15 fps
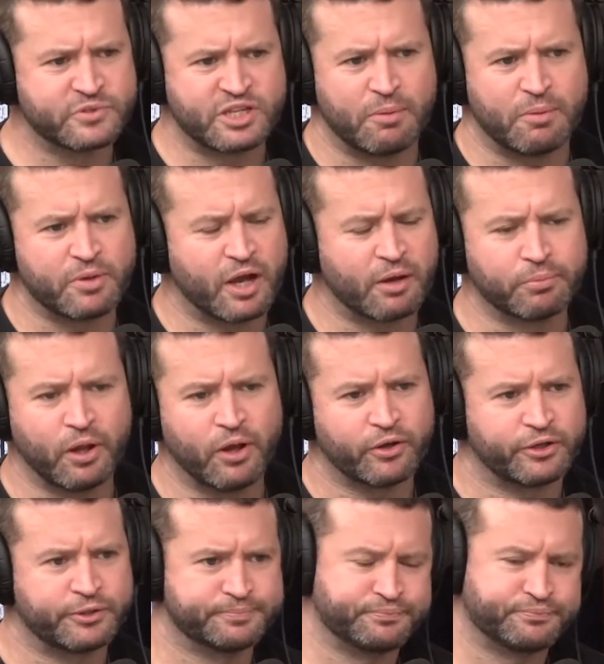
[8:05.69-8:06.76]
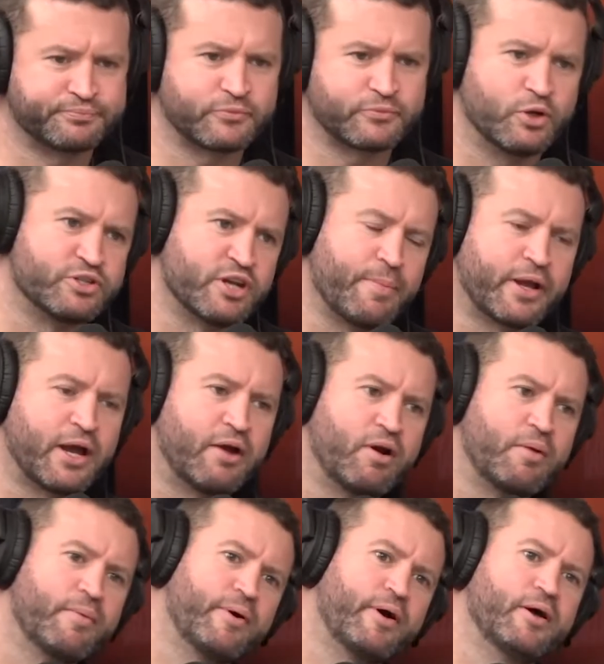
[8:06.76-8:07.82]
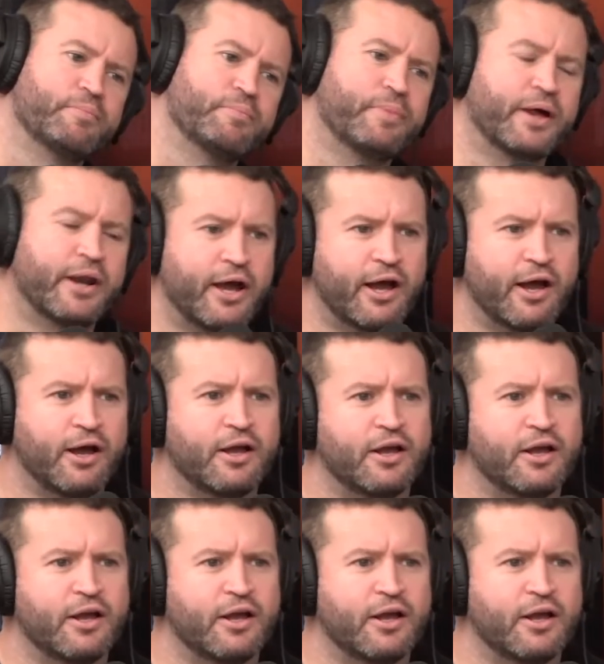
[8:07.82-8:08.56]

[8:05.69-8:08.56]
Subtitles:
young bloke whose name I can't remember, but I